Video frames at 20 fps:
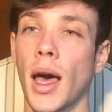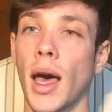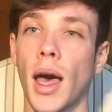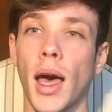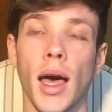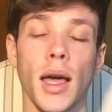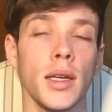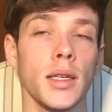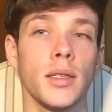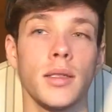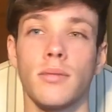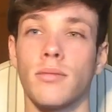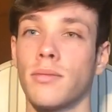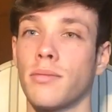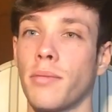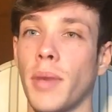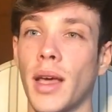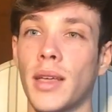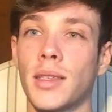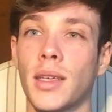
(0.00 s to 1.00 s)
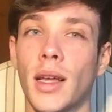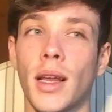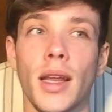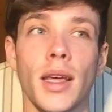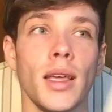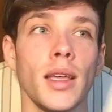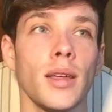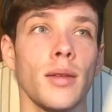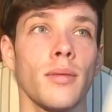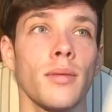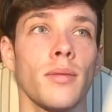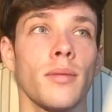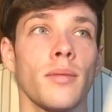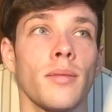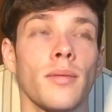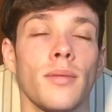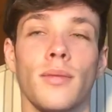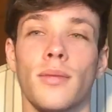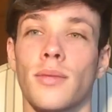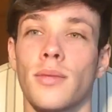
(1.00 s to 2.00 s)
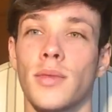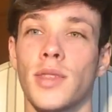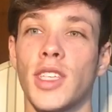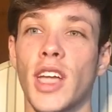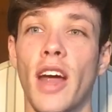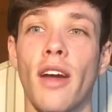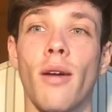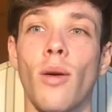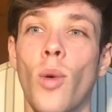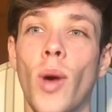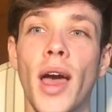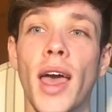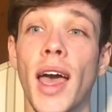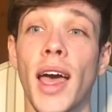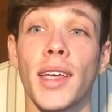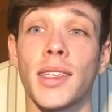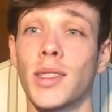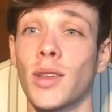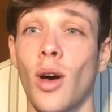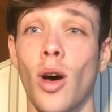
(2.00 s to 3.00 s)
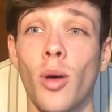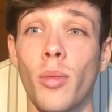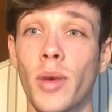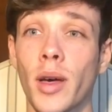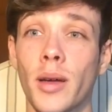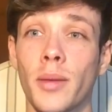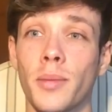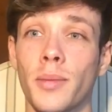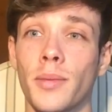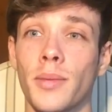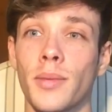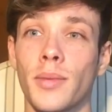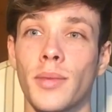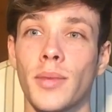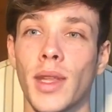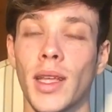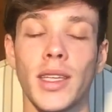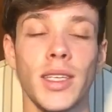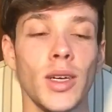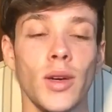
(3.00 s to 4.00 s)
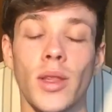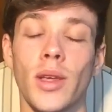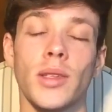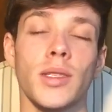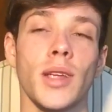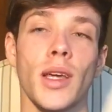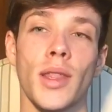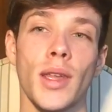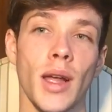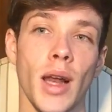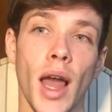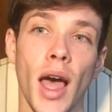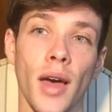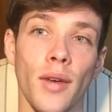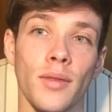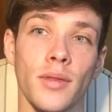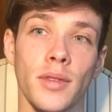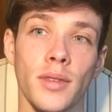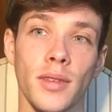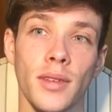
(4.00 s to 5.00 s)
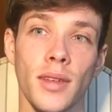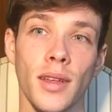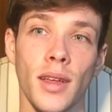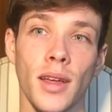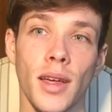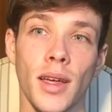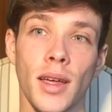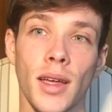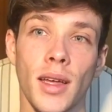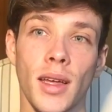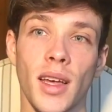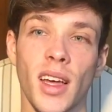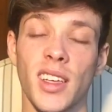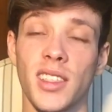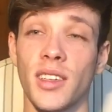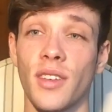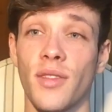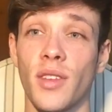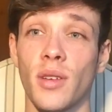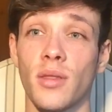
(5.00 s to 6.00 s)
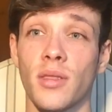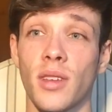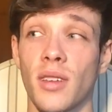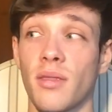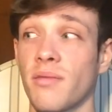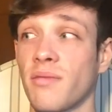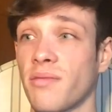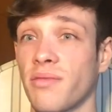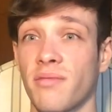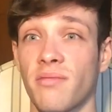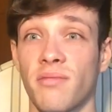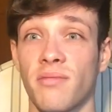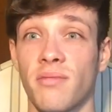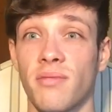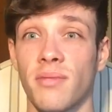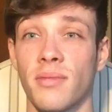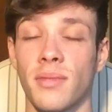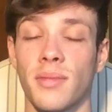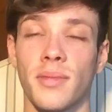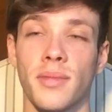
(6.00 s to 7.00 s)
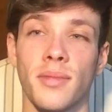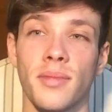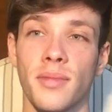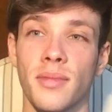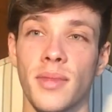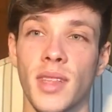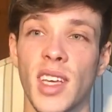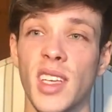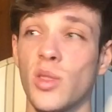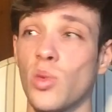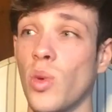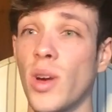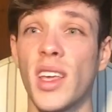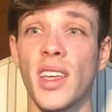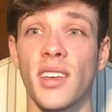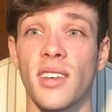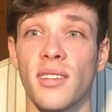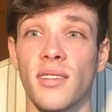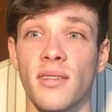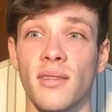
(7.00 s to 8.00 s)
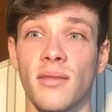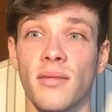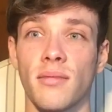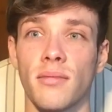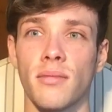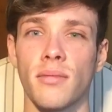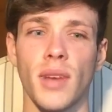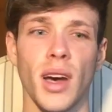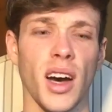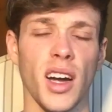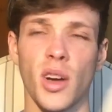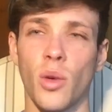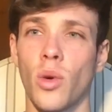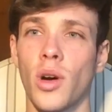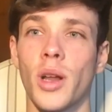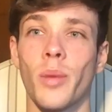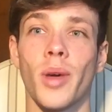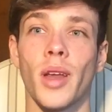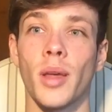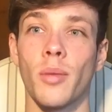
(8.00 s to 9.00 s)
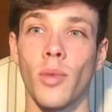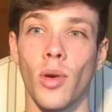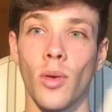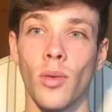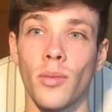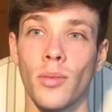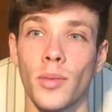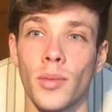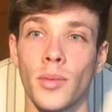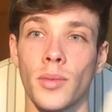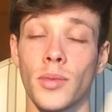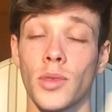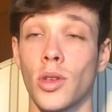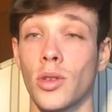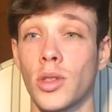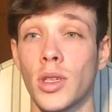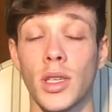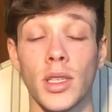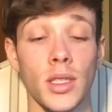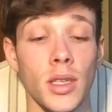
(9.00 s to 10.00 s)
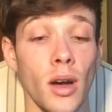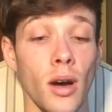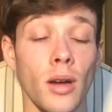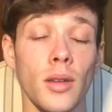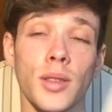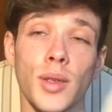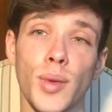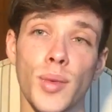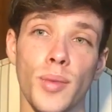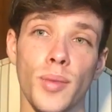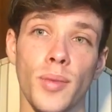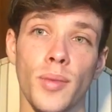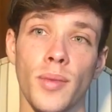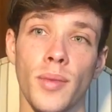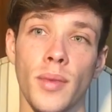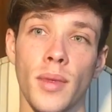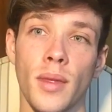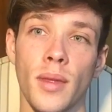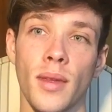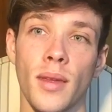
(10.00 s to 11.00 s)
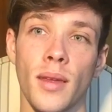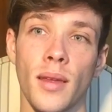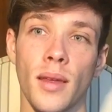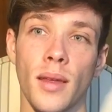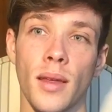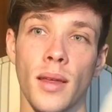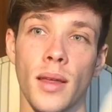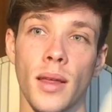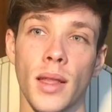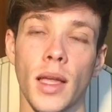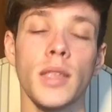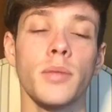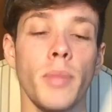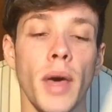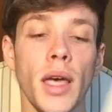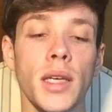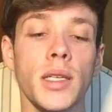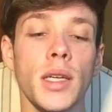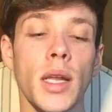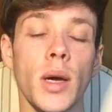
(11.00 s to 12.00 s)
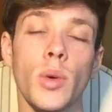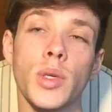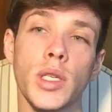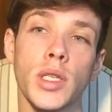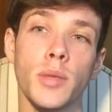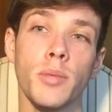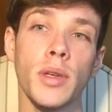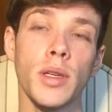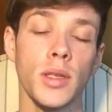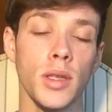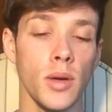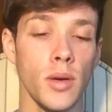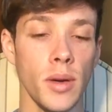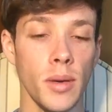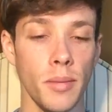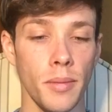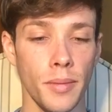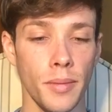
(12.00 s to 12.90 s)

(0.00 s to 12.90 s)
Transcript: and basically tear away at his armor until there was nothing left. And she feels like, he's weak. I don't want him anymore. So she discards him. That's basically what she's been doing.